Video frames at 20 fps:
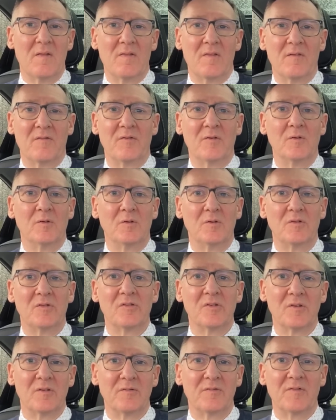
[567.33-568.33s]
the full
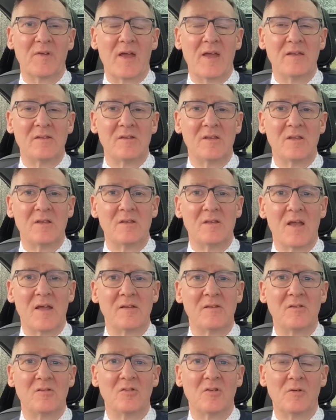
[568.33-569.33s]
sort of
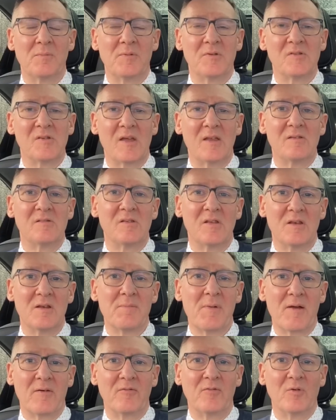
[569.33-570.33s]
82% in
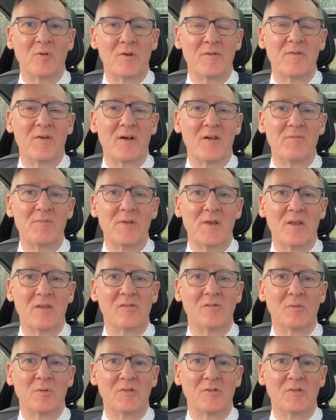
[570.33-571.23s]
about 45 minutes,